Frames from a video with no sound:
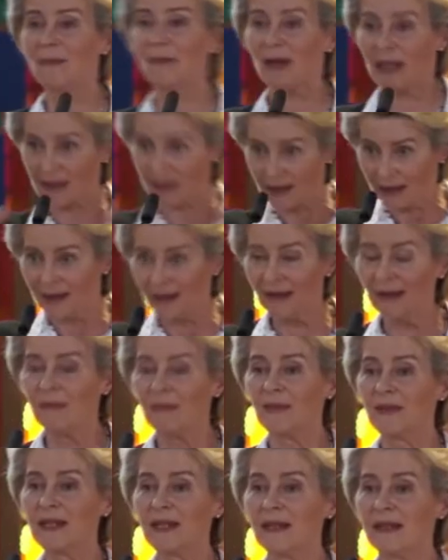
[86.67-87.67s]
but
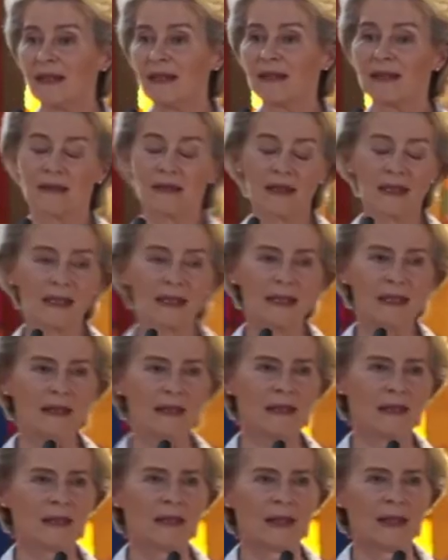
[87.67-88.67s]
this is the
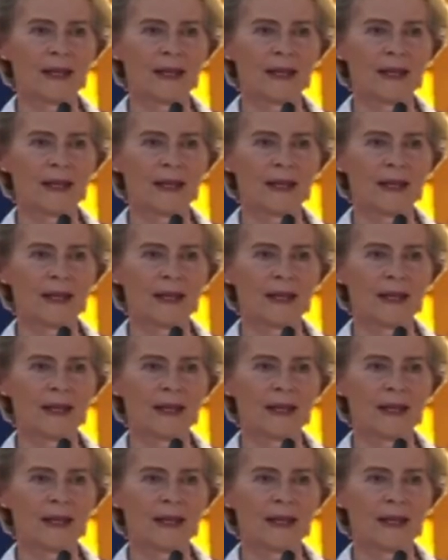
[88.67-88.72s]
least.